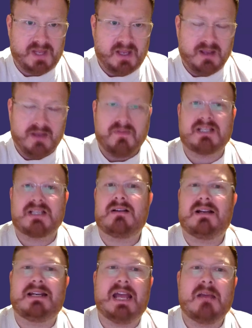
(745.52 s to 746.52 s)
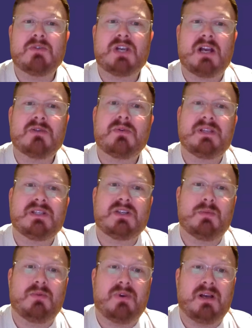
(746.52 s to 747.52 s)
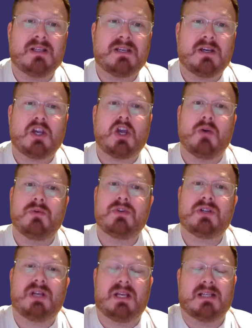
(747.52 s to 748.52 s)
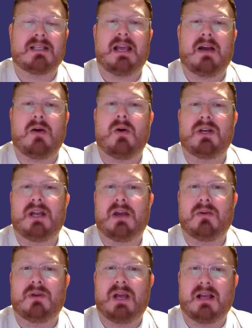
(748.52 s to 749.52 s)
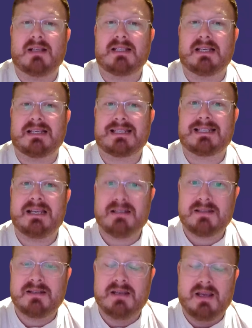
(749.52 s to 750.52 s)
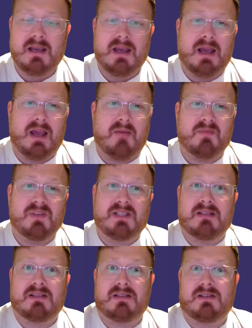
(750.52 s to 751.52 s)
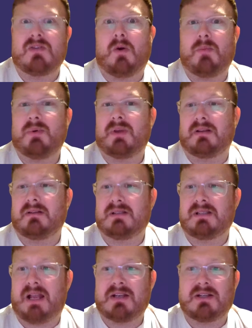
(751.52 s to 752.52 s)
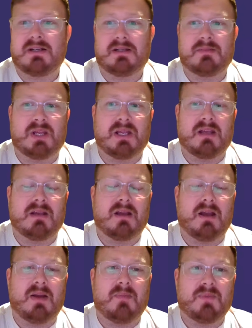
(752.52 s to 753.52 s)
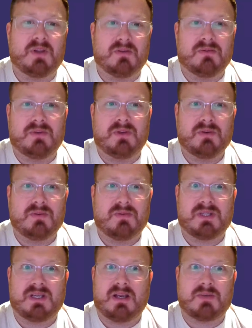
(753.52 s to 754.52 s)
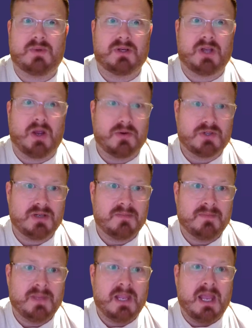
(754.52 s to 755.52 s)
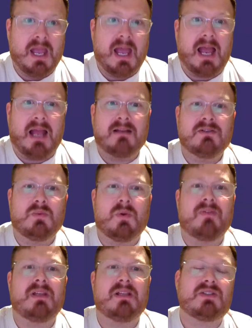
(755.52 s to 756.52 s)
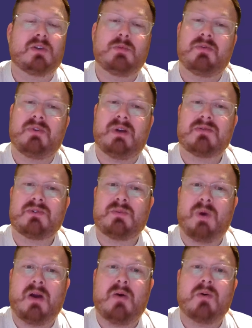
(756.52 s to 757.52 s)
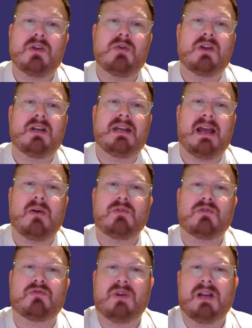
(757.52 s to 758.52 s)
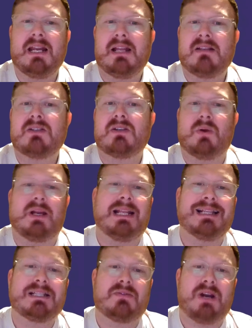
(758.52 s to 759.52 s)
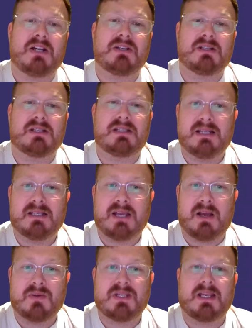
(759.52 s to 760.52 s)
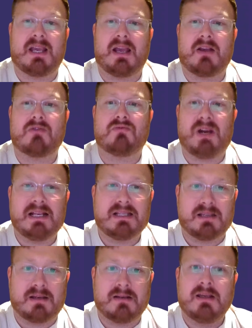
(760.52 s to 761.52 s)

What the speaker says: There's a slight name change within Supervisor. Coach is now known as Assist. This is to stop it essentially being confused with CXone Coaching. And within Supervisor as well, you can now drill into an interaction's details to get greater